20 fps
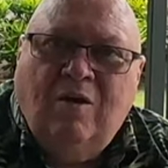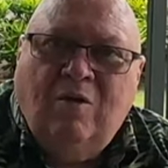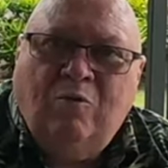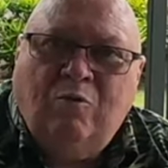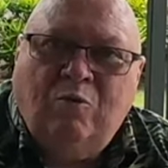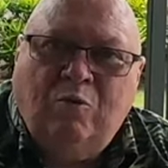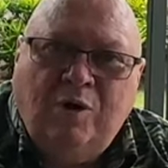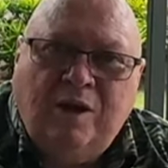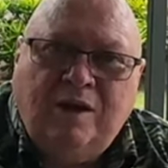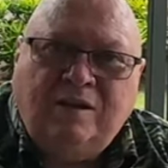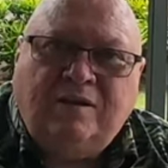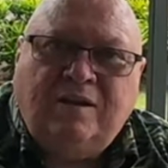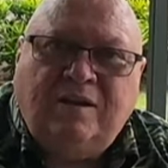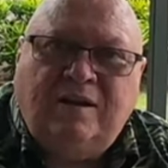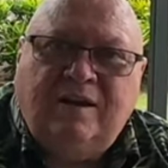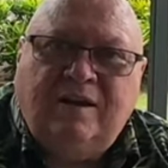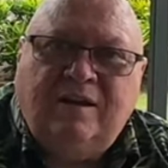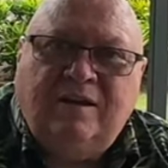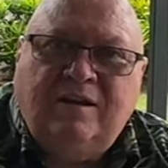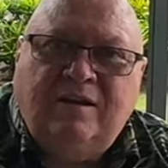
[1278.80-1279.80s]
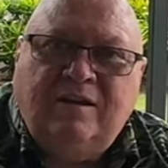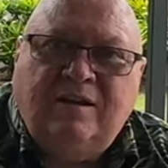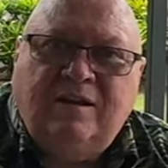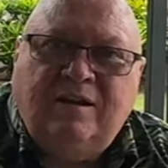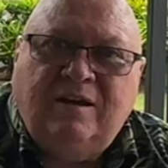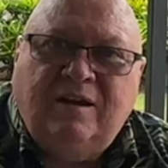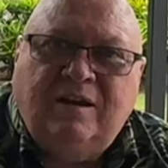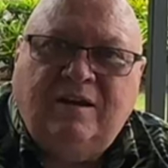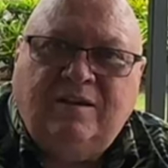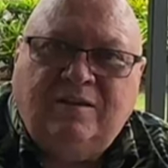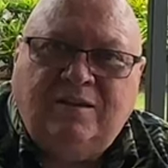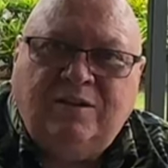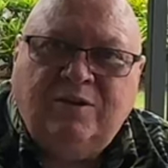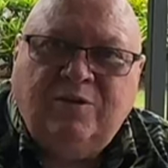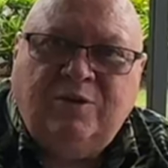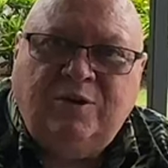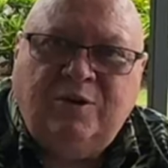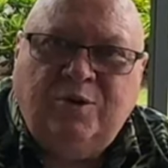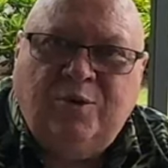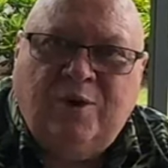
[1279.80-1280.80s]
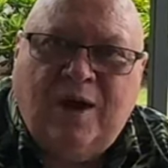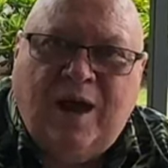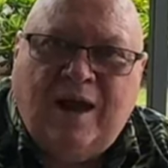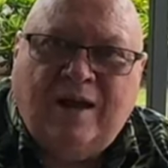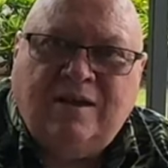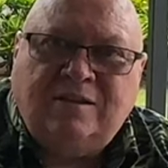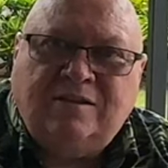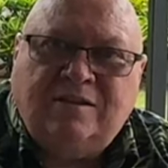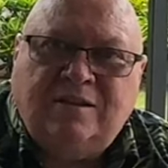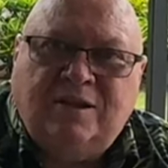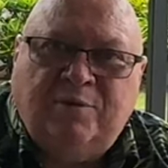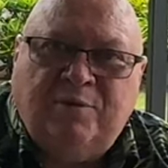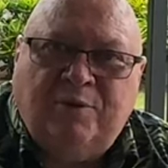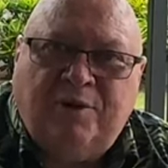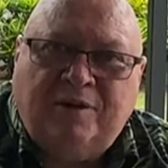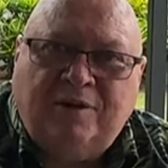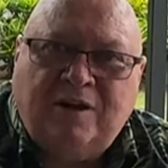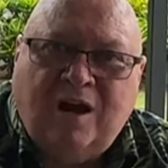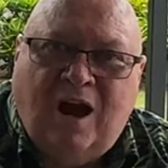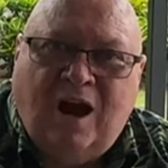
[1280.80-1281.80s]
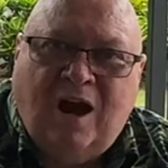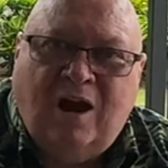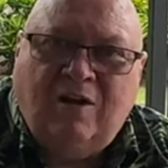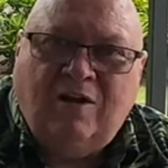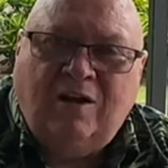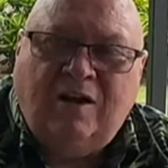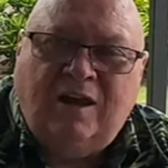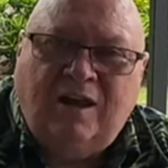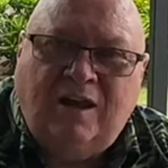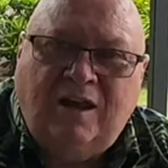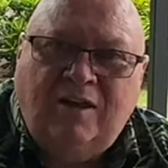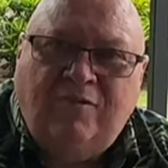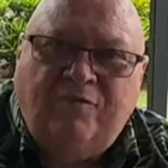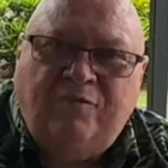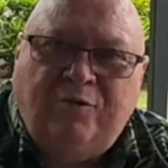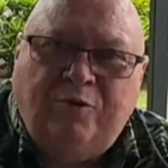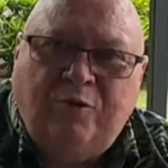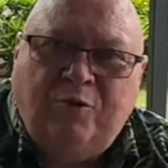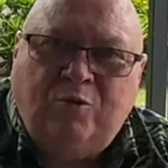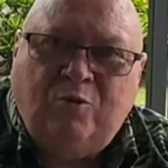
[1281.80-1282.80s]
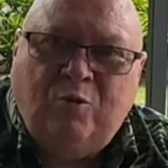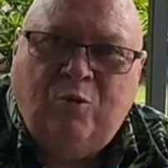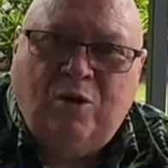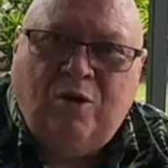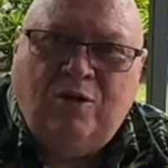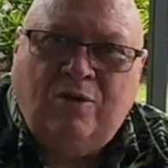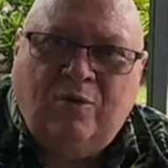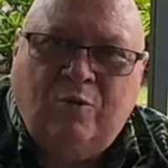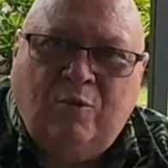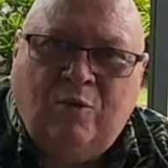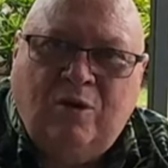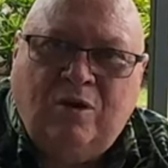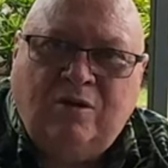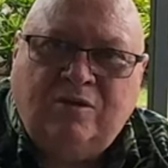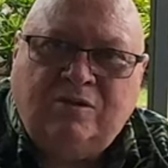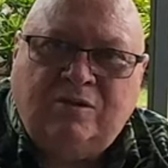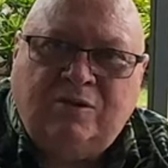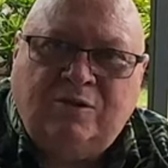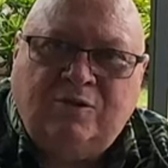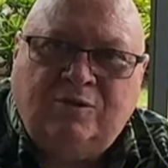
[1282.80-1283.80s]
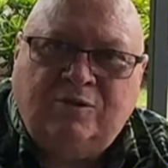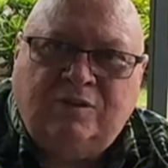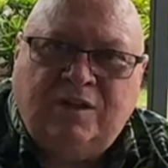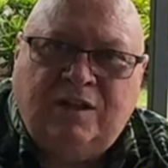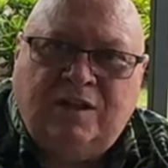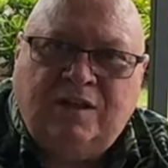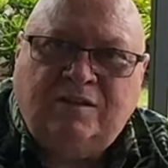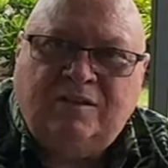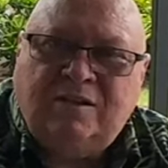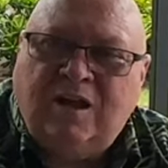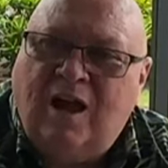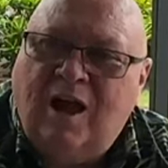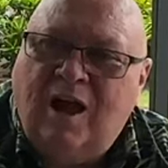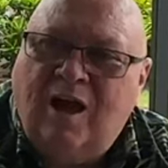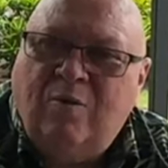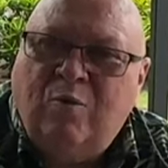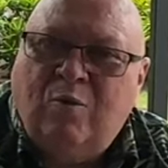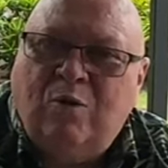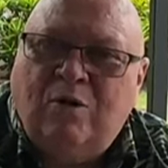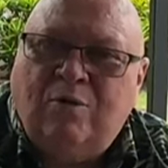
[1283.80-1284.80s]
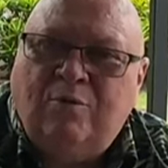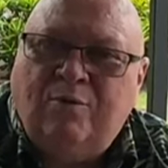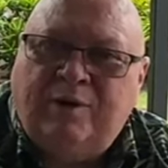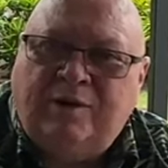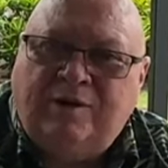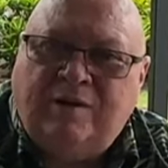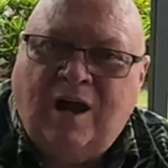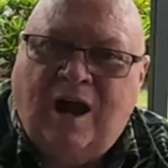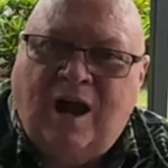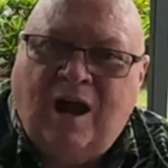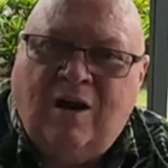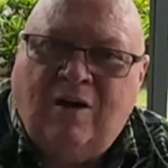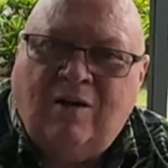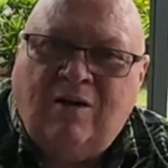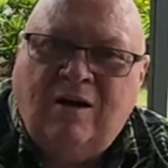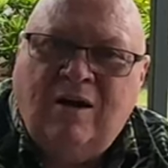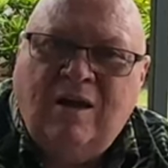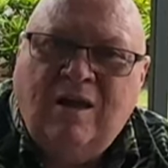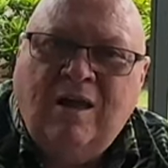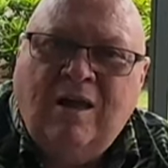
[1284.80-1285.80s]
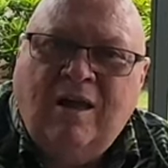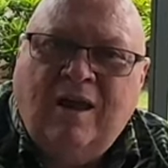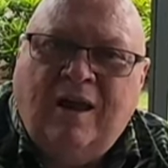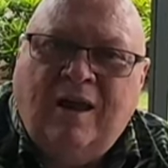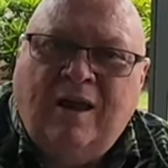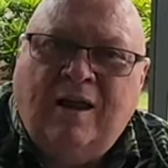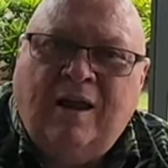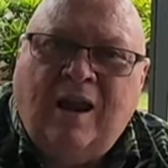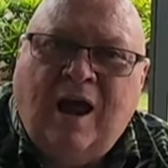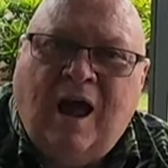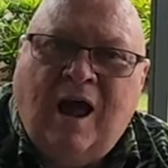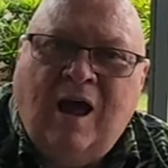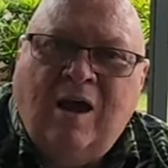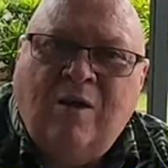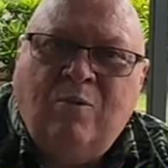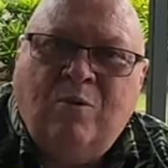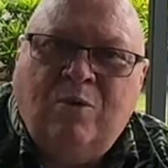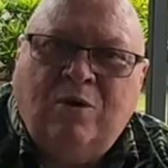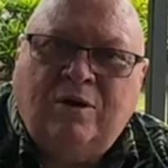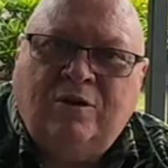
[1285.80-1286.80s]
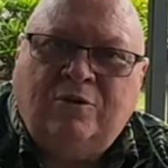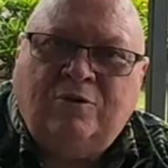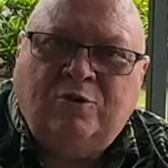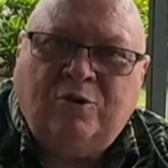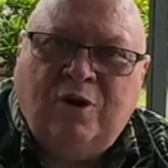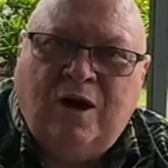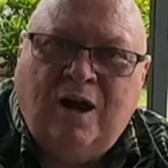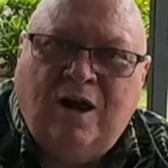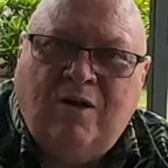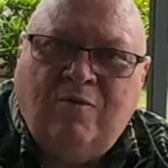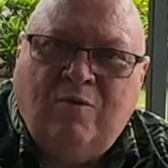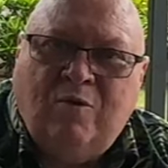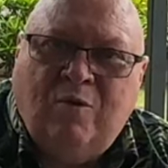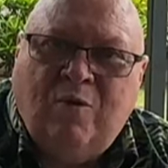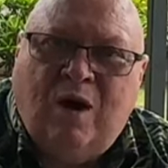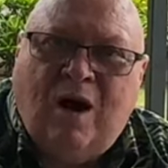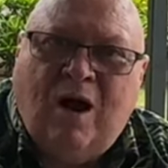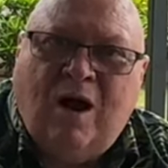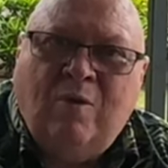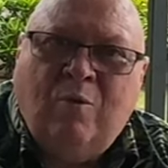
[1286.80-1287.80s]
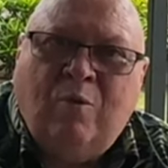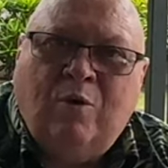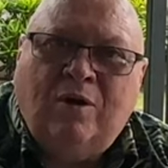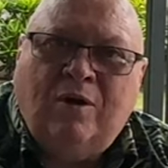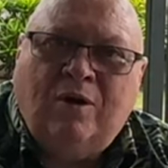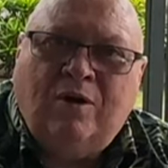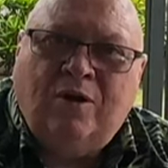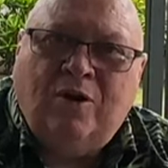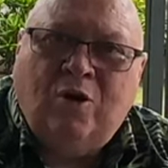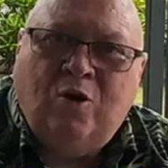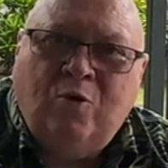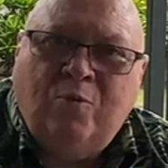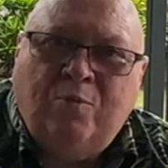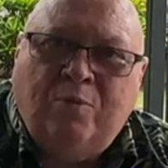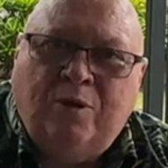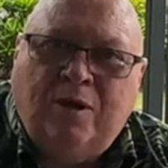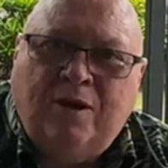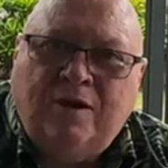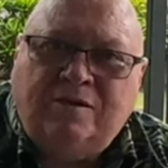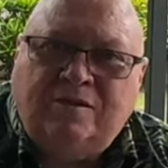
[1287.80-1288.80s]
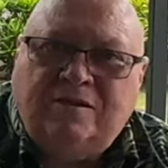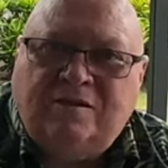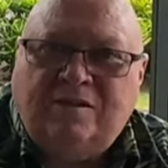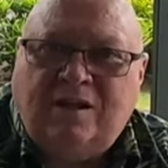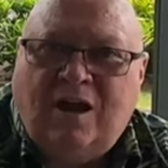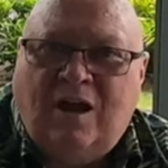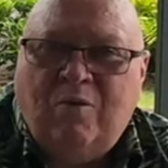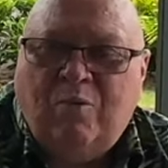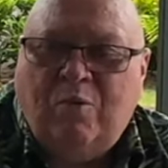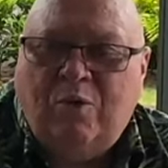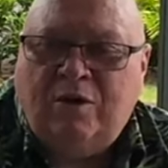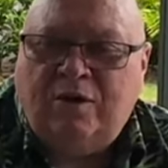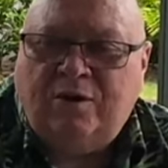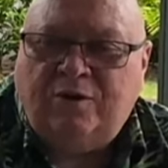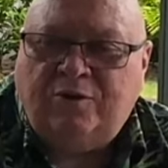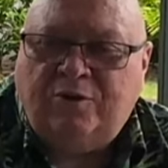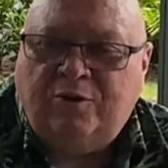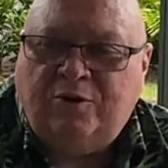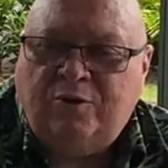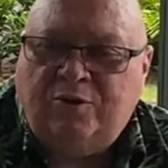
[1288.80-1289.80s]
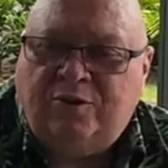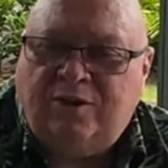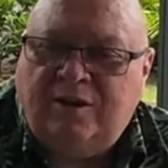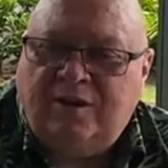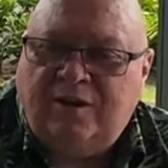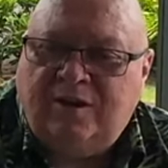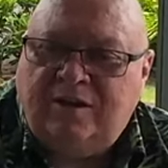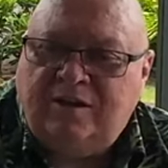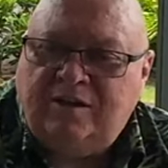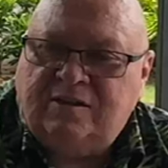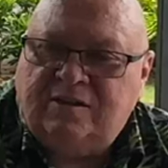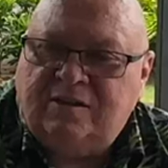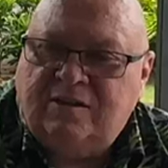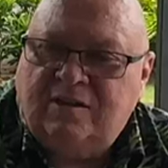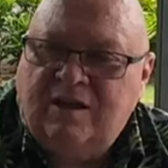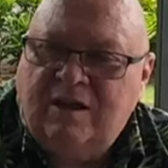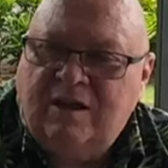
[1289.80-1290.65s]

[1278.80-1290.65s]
renting until you actually retire, if you're one of the ones who says, I want to retire and I want to travel, I want to go places, I want to do things.